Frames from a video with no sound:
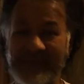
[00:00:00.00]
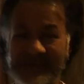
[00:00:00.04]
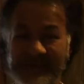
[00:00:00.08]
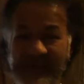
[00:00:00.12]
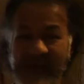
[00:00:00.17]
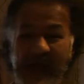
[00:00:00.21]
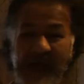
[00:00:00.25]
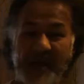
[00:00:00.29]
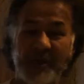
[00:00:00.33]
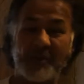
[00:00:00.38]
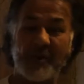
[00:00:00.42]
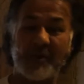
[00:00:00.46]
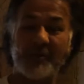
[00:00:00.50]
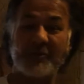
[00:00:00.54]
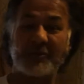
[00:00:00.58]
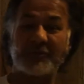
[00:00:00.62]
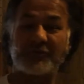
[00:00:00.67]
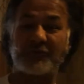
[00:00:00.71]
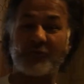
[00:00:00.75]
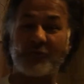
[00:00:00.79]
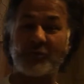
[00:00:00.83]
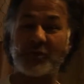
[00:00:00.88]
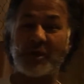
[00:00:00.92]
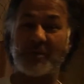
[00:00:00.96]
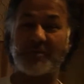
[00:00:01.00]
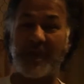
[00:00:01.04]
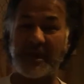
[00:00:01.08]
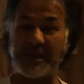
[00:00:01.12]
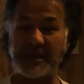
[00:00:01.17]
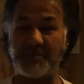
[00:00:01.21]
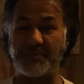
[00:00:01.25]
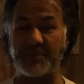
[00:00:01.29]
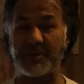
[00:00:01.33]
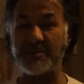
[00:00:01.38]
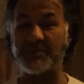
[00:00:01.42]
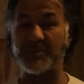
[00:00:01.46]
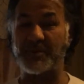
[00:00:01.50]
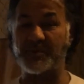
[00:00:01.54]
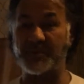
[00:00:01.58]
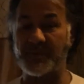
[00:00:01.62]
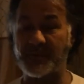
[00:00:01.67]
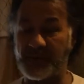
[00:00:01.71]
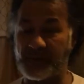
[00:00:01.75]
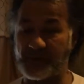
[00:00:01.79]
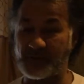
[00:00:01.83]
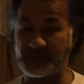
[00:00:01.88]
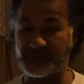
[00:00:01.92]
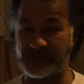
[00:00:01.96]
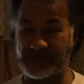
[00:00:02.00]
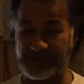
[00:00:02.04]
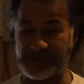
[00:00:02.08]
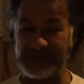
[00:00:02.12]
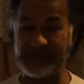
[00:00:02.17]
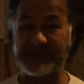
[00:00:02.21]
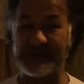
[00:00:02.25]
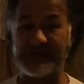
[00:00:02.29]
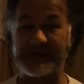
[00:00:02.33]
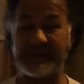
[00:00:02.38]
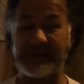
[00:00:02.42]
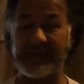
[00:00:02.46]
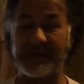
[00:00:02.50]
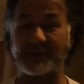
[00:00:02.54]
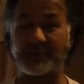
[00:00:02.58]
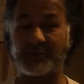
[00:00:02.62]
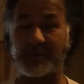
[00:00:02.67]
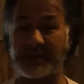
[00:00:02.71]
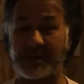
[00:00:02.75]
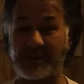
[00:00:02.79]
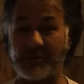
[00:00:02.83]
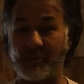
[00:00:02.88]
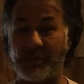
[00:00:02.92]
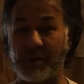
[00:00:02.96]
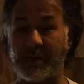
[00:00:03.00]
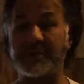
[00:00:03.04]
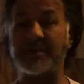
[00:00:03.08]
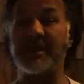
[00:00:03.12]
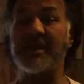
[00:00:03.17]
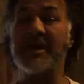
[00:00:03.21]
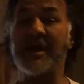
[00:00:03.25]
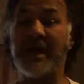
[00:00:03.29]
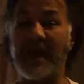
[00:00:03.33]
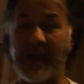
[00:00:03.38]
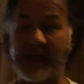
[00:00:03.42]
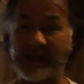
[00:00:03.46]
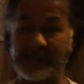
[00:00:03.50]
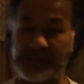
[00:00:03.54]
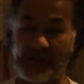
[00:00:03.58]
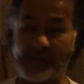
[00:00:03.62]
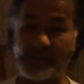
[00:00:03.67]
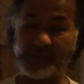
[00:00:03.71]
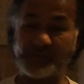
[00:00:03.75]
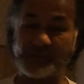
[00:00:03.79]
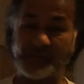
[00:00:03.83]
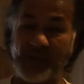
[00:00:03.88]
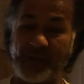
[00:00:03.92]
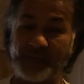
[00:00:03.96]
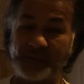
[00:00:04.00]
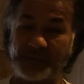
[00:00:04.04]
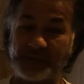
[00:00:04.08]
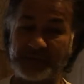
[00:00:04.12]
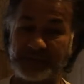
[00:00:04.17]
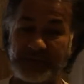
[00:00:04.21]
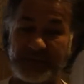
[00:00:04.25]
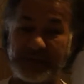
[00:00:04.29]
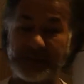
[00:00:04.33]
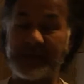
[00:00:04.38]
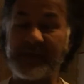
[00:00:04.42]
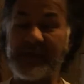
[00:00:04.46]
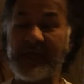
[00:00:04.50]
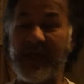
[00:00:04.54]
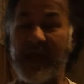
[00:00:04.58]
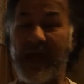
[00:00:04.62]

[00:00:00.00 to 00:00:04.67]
The other one was thrown out by the PPP because he didn't get what he wanted, and that was Ramjetan.